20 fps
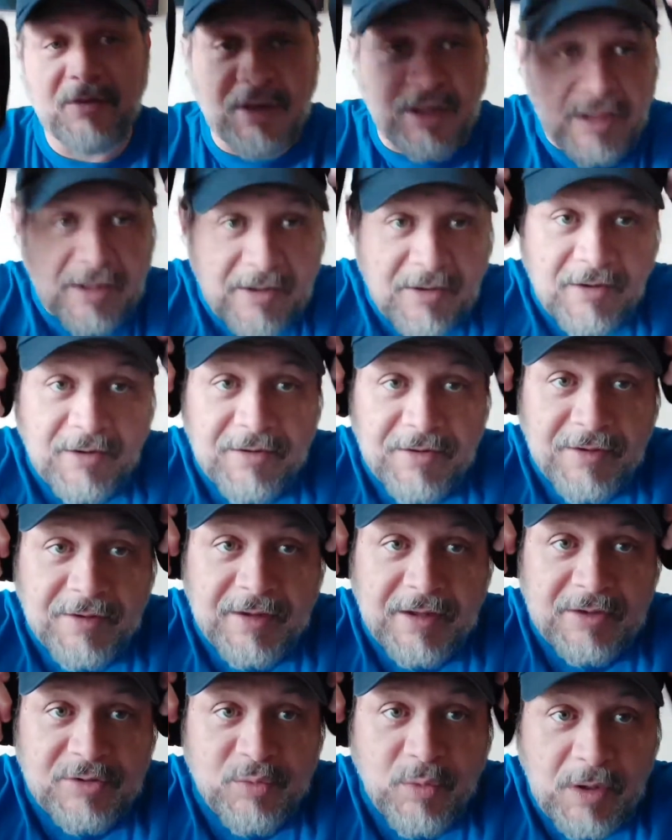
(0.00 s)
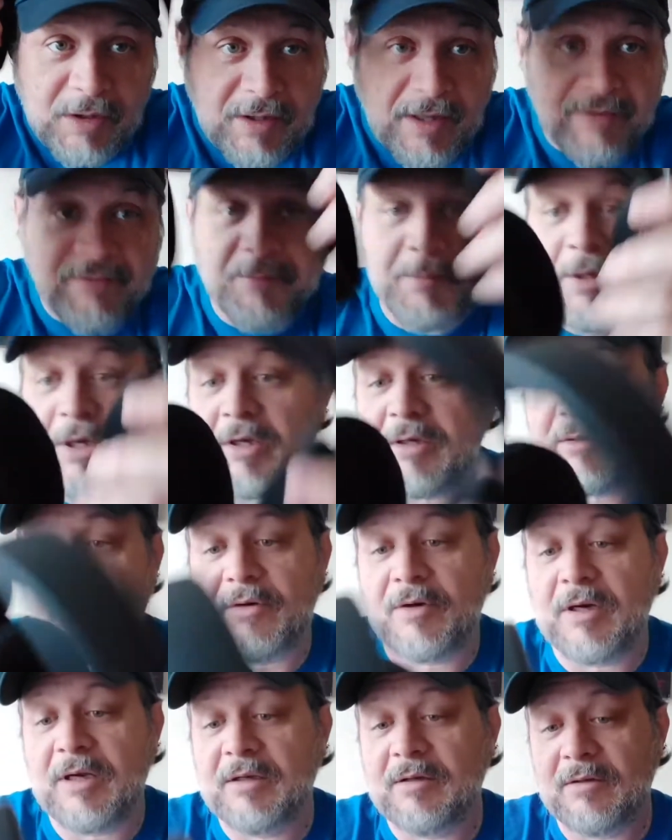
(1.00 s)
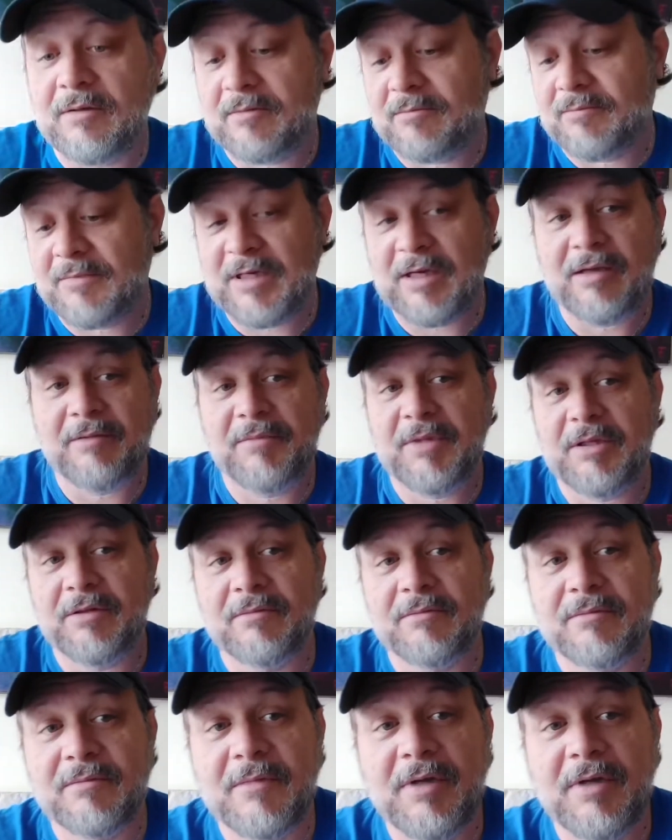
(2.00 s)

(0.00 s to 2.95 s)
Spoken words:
can hear other things while you have them on, right? I mean,